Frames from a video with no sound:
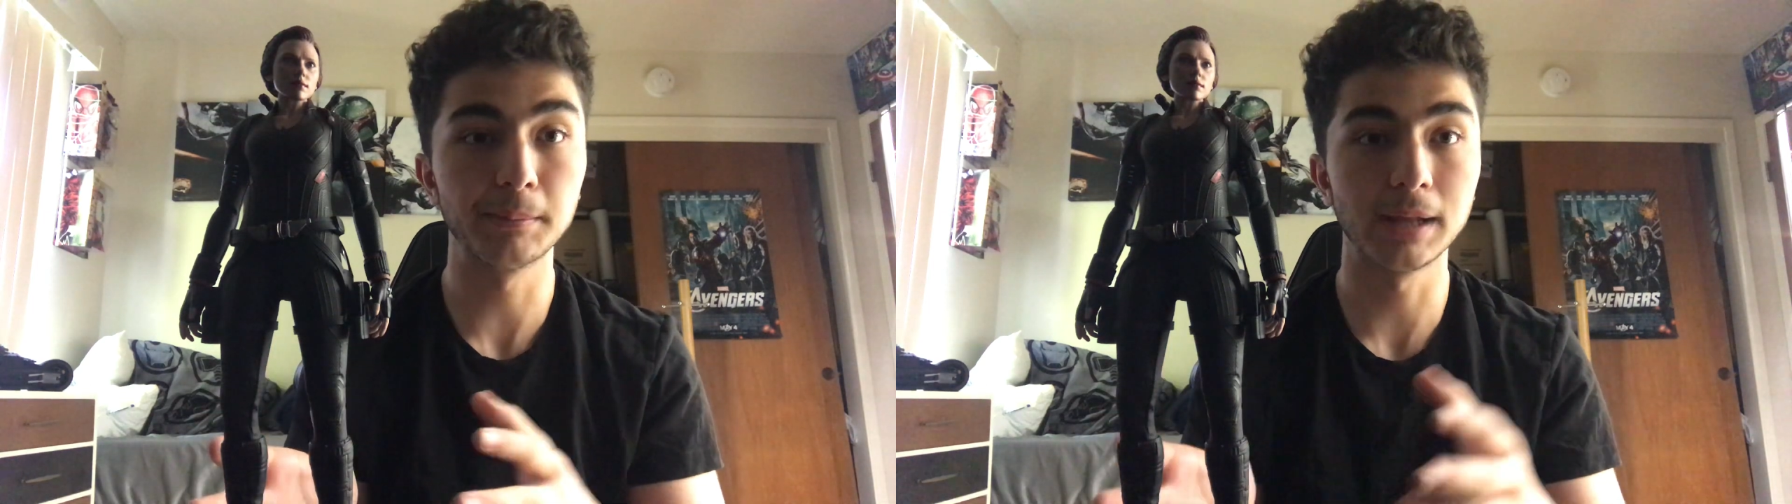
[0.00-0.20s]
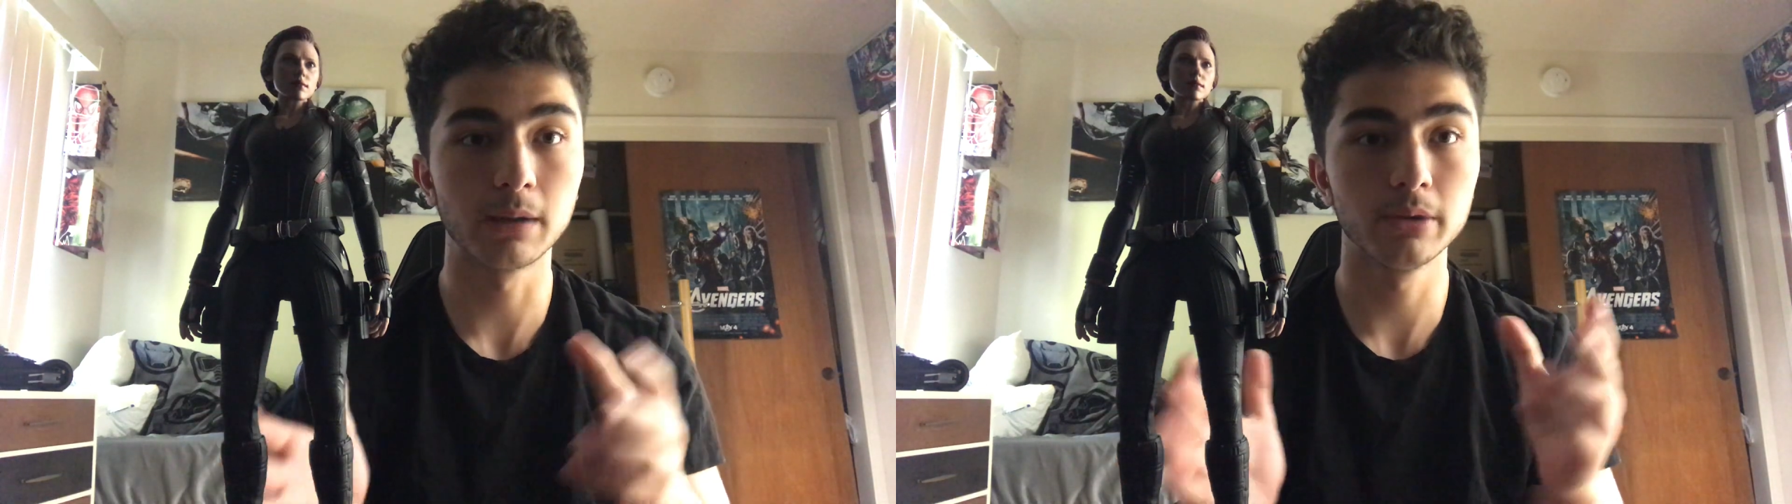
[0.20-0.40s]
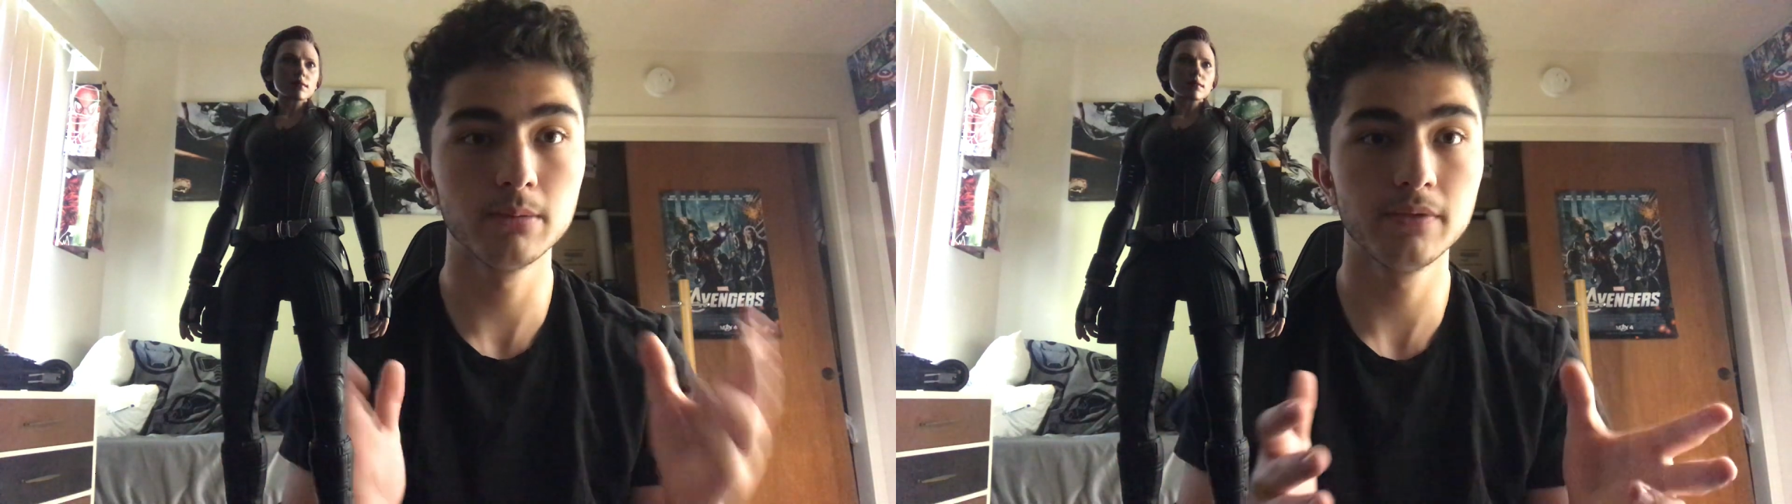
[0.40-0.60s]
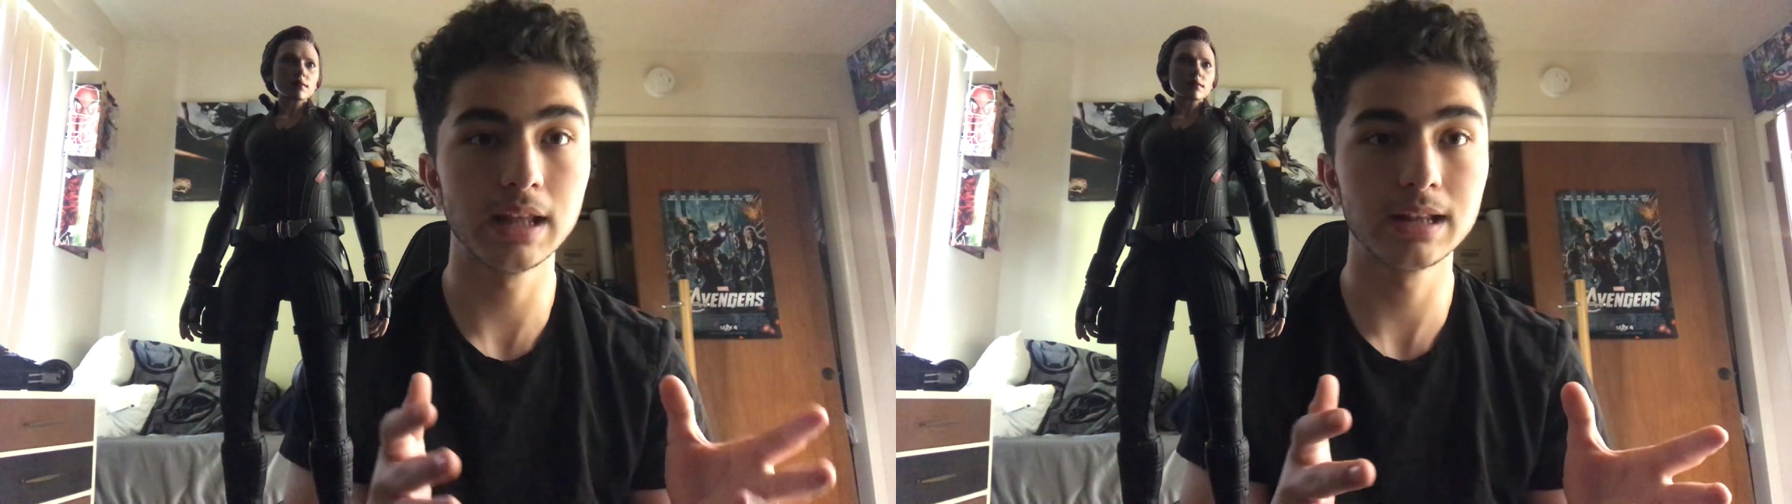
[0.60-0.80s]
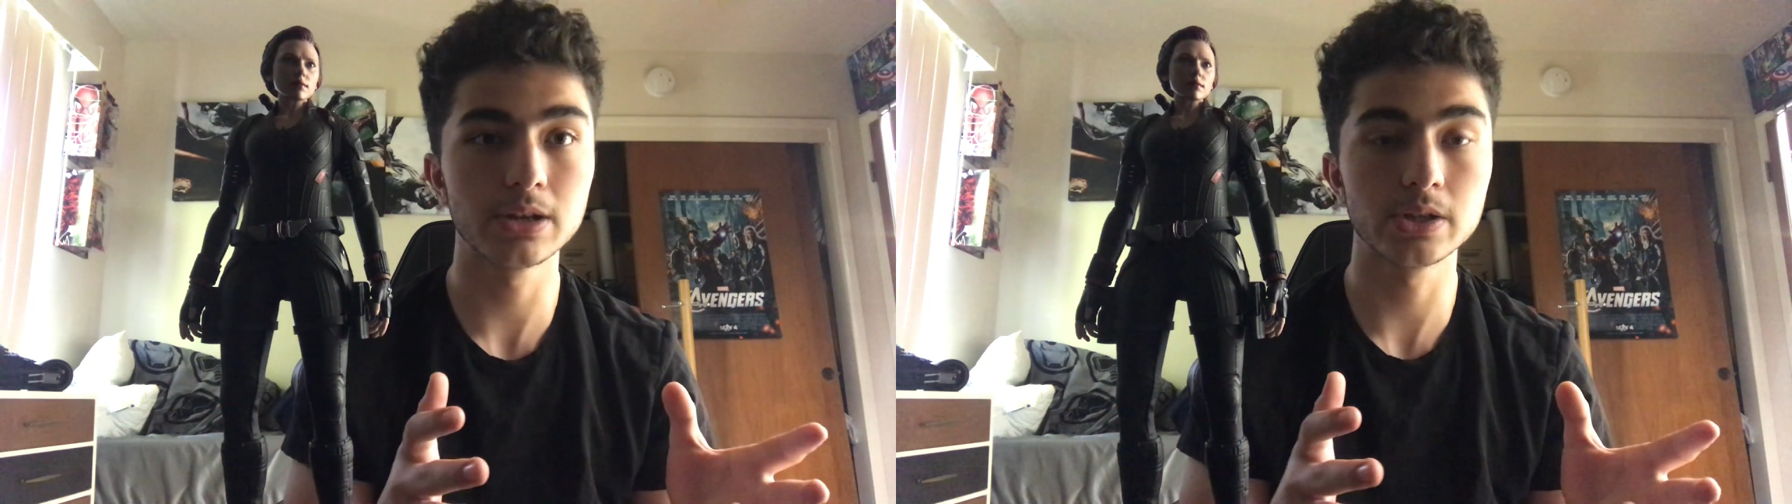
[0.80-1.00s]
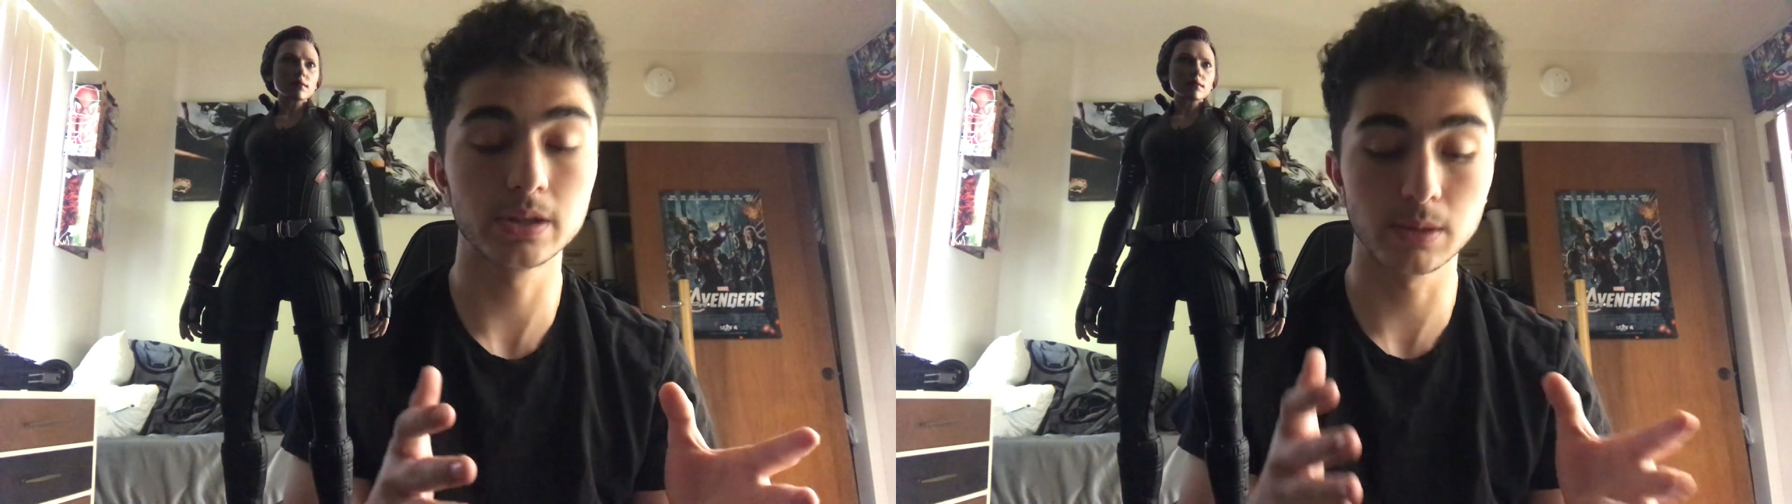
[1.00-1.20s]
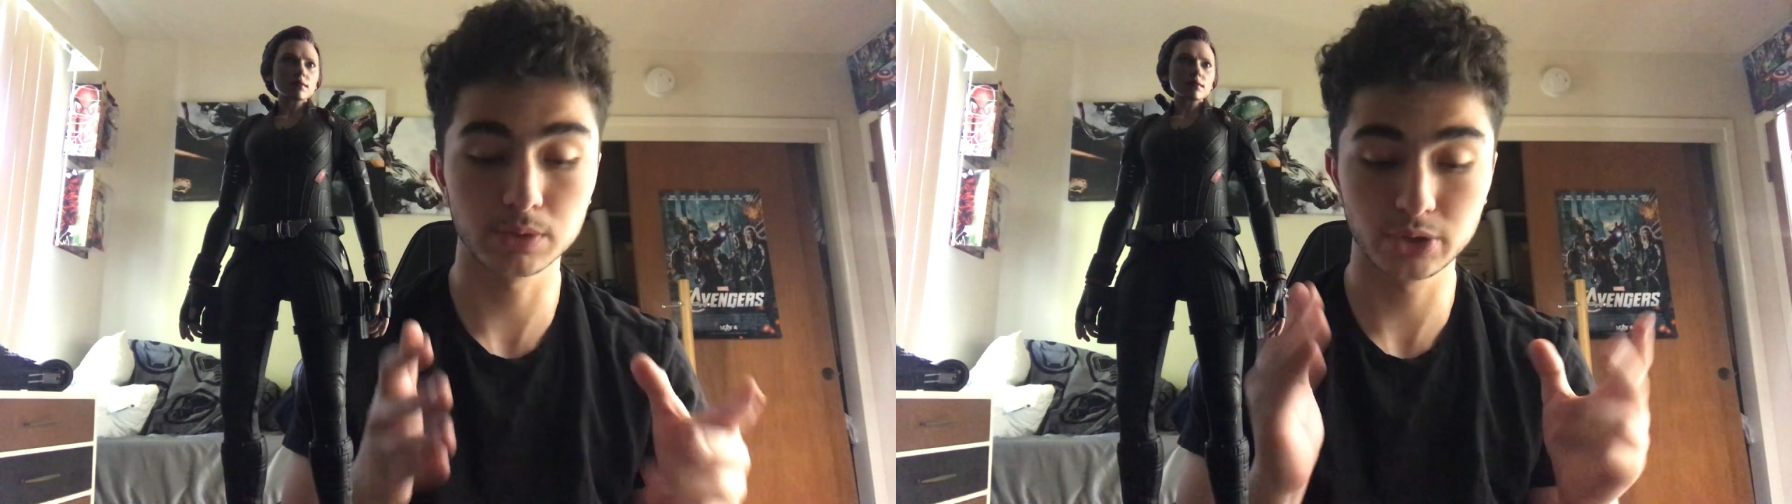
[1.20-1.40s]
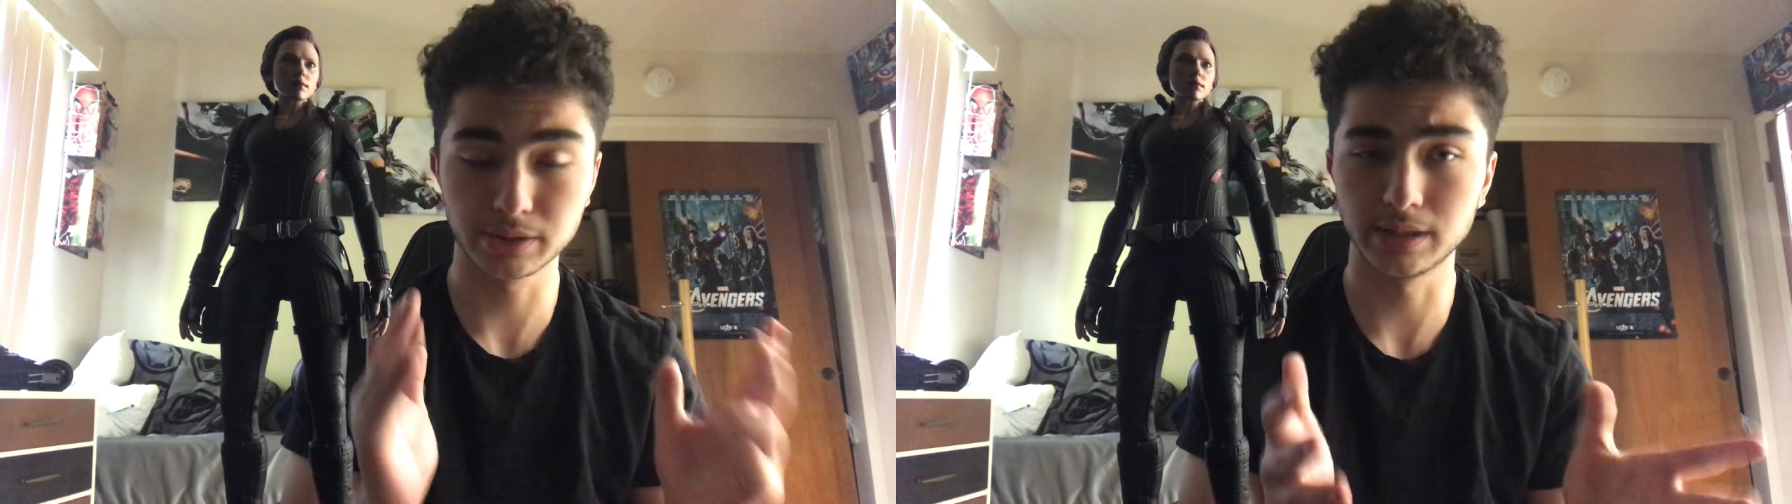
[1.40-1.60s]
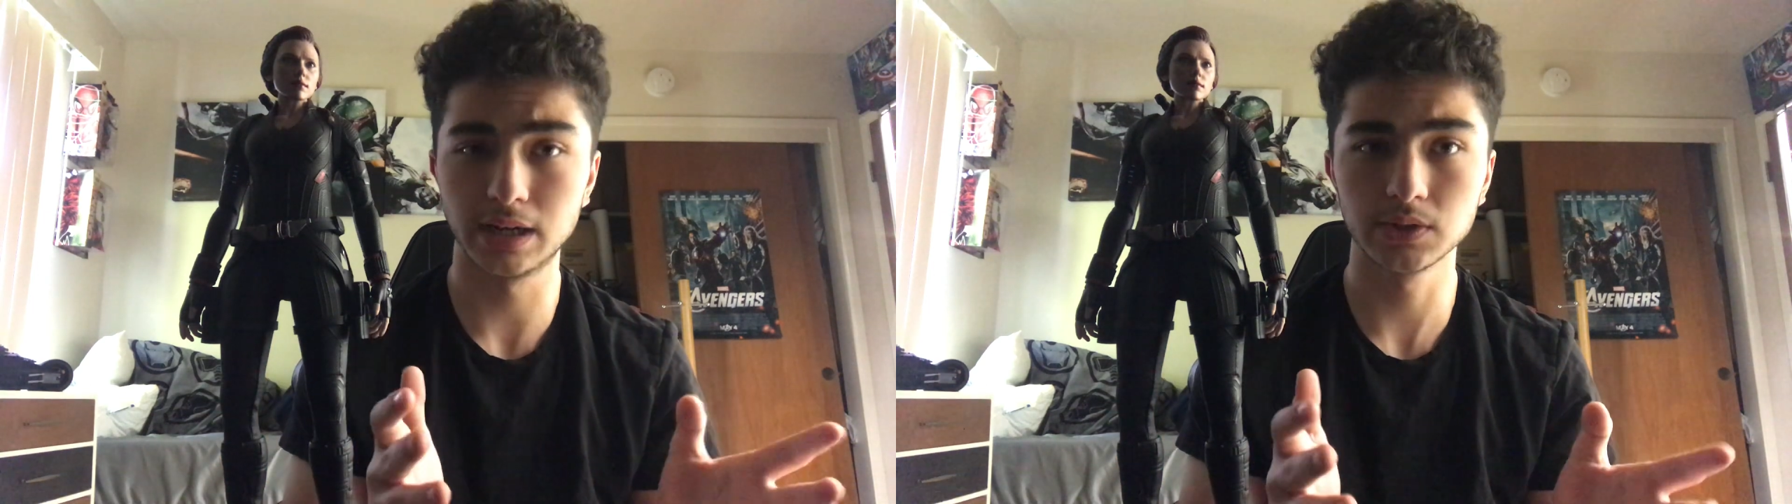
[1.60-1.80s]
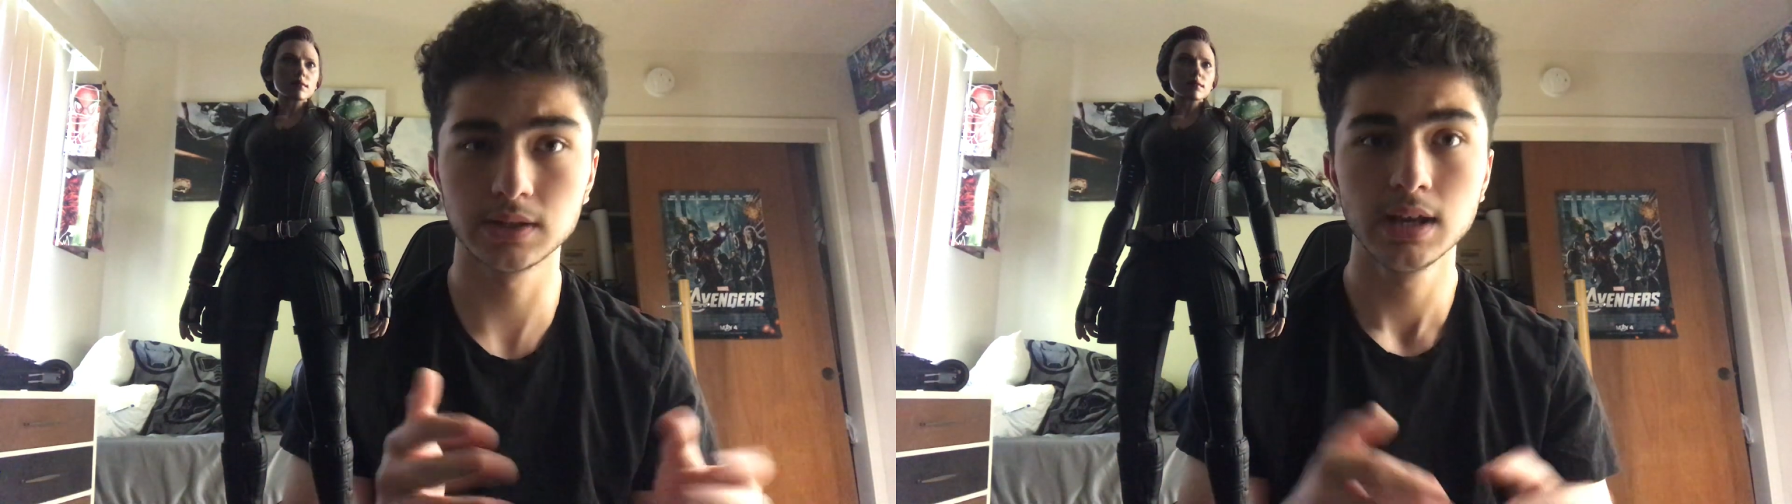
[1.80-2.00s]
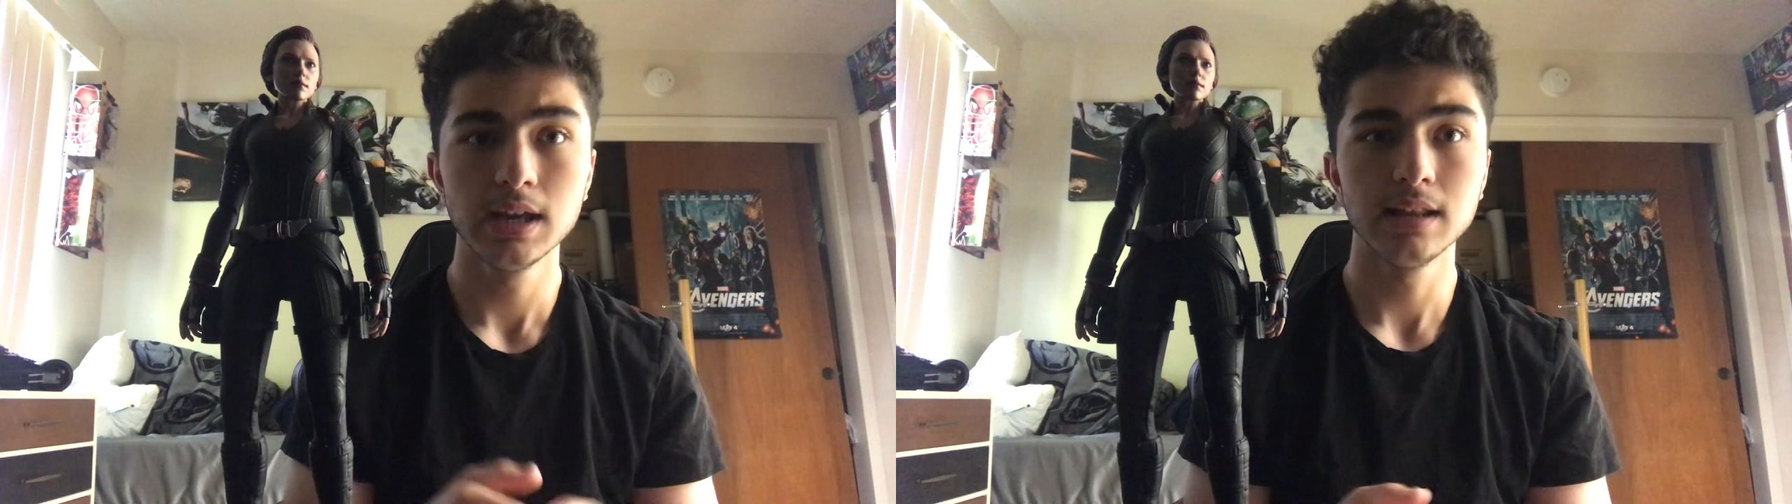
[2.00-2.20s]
Black Widow movie that was just announced,